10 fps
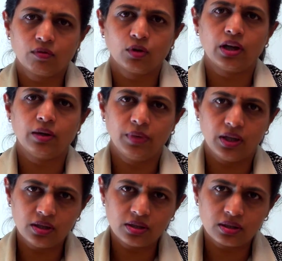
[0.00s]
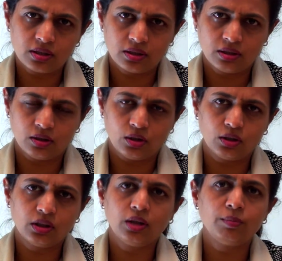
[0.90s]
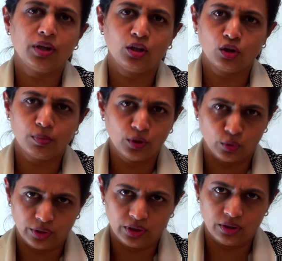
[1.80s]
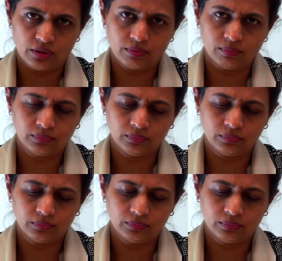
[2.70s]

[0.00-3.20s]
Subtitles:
I have got diabetes, or they may not be knowing it.